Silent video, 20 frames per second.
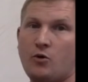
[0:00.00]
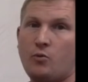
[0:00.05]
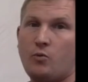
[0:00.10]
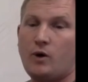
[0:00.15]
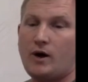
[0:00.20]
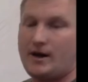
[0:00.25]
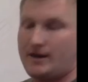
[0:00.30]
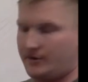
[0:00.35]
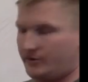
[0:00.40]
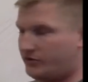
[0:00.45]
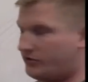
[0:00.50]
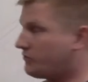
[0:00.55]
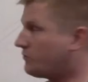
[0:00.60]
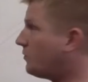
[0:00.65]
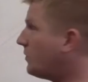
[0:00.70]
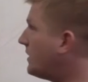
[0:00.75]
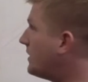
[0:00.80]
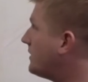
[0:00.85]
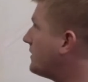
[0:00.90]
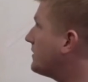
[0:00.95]
y
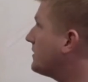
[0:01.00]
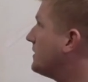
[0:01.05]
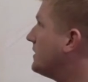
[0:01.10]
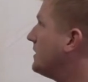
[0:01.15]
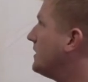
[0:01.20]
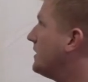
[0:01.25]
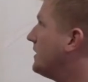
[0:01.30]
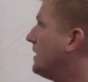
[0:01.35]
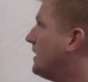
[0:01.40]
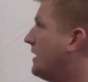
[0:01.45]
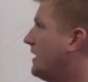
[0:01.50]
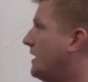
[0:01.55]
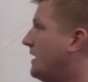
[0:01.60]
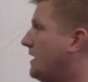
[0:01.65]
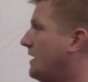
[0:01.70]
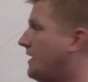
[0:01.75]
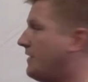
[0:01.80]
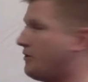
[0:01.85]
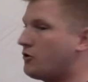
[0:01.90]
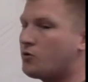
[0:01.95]
squared.
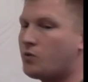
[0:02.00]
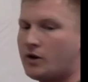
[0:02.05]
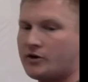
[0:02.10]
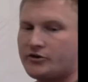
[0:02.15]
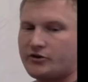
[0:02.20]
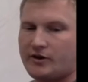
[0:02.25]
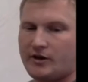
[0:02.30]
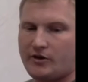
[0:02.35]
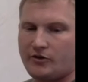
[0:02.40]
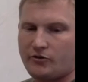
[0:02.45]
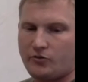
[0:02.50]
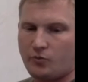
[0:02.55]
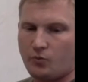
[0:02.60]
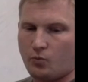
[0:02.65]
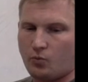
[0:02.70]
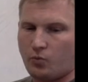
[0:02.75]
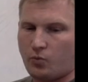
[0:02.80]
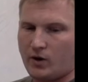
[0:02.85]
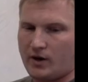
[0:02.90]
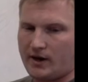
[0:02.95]
And the question is,
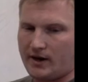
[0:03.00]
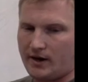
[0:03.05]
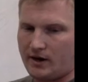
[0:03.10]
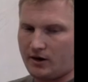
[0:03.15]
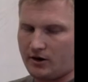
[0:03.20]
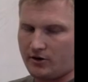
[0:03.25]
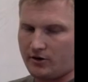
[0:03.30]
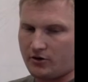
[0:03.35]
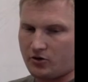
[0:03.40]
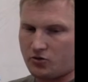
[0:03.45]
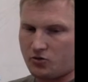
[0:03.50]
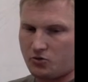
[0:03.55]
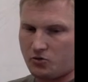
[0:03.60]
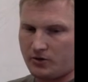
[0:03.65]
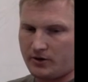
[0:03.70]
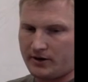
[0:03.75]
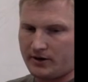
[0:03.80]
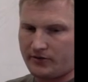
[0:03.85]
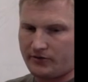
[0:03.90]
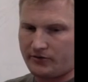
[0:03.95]
what are the
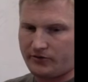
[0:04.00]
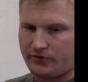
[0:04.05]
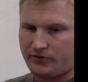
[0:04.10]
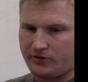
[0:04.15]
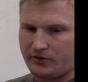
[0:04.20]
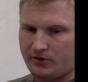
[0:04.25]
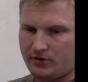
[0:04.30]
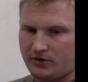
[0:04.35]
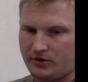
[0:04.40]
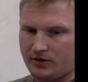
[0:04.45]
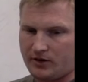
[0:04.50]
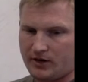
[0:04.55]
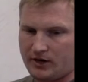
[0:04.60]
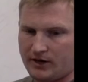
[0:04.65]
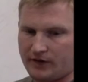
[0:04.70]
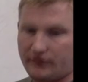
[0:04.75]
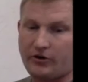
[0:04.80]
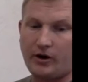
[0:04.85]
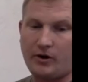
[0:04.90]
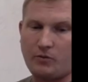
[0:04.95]
coordinates,
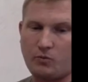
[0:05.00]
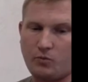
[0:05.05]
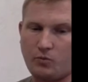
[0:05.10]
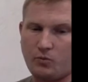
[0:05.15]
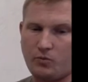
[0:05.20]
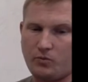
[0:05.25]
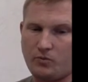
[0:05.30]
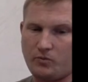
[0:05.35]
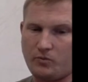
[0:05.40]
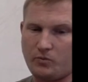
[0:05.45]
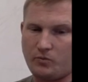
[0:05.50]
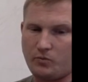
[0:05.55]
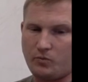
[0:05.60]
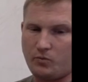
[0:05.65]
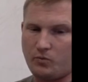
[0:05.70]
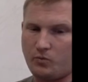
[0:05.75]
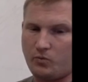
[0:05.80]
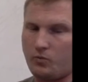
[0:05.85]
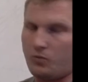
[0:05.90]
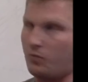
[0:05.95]

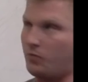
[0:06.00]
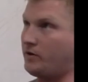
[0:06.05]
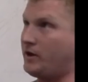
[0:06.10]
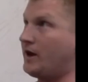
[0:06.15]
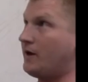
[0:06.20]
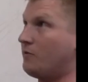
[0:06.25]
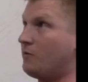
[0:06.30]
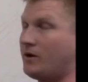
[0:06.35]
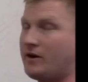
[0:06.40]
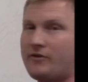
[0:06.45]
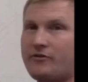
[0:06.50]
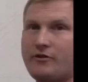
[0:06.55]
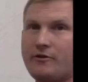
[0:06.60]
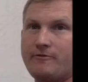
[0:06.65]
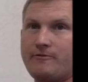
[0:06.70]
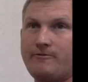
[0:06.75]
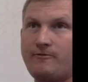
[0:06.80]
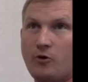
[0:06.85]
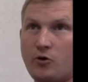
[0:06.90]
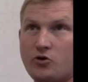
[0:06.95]
what is the
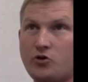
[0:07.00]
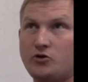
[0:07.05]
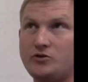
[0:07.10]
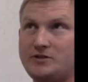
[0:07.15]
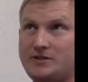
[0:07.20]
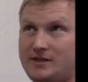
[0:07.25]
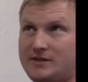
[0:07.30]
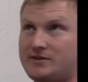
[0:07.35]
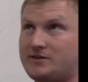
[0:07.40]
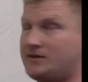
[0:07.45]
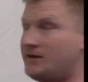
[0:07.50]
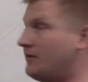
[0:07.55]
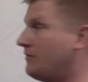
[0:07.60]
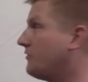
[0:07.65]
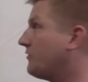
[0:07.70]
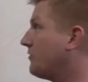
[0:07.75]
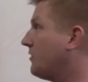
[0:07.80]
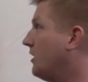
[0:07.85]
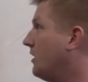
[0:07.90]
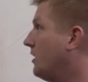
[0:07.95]
focal
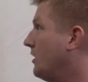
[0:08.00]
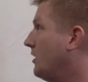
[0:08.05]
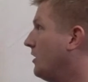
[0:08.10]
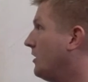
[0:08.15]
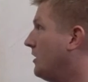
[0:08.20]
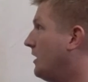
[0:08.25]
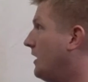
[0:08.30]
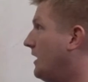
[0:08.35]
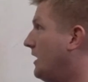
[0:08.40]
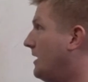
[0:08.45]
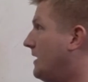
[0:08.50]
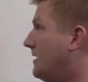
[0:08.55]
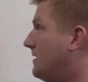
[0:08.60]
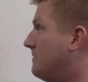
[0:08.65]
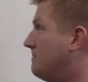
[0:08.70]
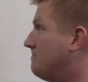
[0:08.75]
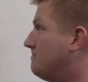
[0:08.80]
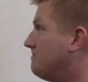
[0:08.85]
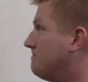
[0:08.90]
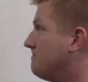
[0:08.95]
distance?
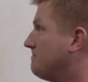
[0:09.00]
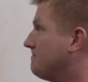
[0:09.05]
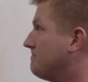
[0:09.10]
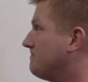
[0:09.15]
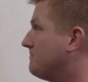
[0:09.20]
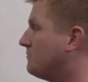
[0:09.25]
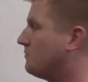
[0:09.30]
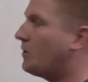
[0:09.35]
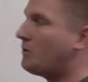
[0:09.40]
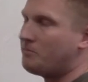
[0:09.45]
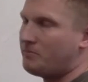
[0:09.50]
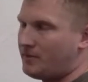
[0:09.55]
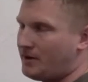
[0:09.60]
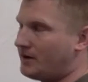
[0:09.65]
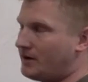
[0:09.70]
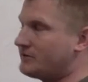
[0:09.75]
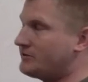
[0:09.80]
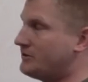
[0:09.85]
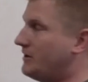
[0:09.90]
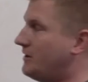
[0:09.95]
Well,
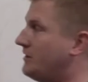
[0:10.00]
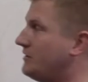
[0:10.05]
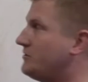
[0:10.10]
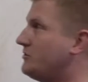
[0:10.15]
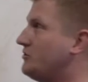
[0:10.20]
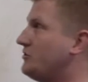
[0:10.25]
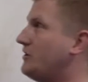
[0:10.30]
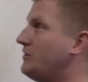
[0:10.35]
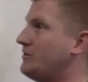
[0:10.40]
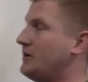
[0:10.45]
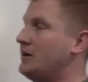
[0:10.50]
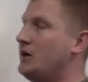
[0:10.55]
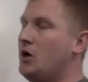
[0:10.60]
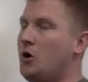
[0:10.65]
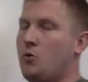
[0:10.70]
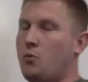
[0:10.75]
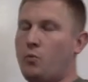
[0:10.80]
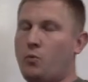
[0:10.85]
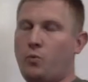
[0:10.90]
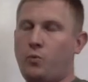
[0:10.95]
actually, let's just change that.
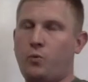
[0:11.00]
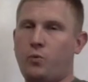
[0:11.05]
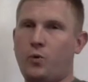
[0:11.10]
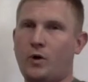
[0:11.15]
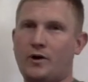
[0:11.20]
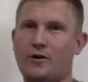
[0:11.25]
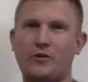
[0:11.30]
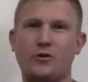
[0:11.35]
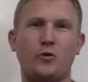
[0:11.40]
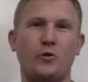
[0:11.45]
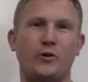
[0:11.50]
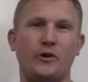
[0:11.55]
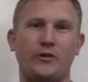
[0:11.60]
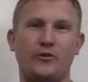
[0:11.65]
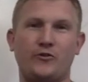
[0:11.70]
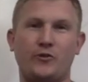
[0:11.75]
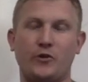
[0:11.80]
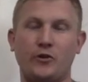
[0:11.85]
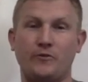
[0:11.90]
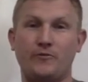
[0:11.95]
What are the
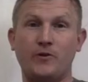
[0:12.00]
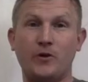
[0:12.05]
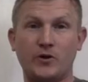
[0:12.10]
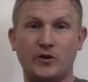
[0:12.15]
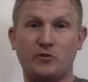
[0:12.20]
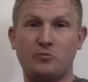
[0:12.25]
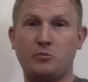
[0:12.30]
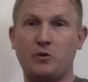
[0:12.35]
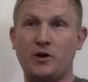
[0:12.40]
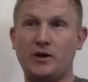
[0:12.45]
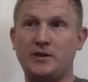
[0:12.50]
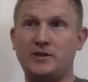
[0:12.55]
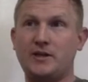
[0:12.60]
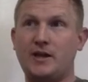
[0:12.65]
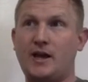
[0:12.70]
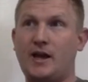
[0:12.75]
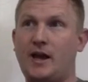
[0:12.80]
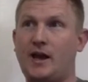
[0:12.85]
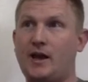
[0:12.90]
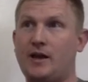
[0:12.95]
coordinates for the focus point,
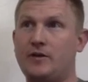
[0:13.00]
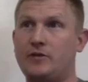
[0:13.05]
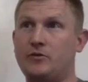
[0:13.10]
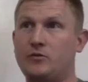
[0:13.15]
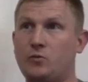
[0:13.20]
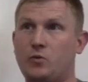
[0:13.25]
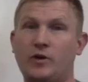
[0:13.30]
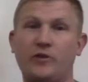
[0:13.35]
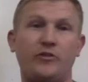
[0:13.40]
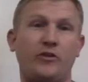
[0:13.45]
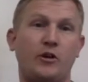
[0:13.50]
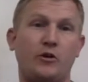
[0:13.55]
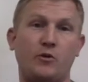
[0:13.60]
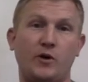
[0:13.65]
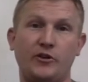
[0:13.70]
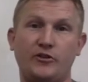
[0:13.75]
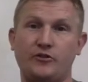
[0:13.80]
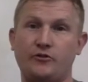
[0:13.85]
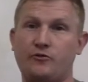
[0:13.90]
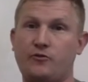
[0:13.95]
and what is the
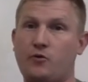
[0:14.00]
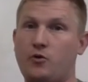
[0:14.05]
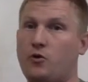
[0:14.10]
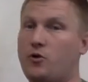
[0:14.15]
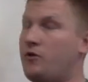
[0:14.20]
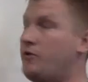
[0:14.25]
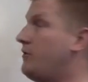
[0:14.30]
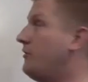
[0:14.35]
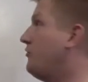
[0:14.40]
equation for the